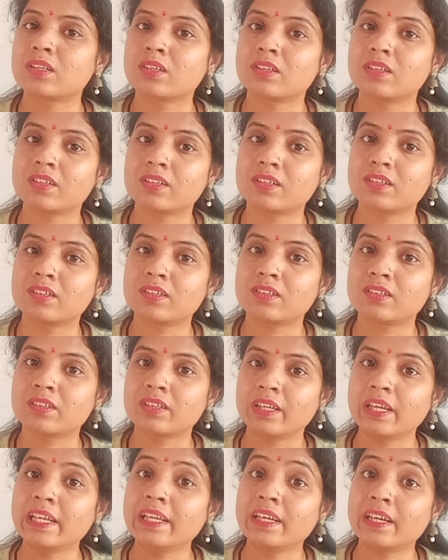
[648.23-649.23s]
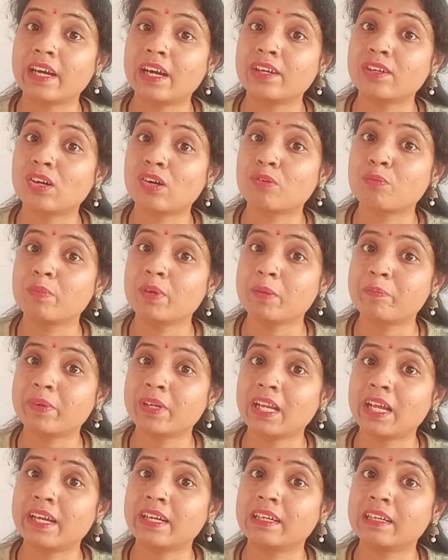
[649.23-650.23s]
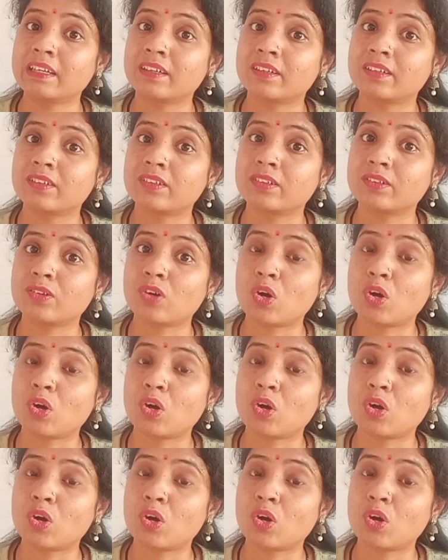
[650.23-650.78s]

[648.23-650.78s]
The any kind of people and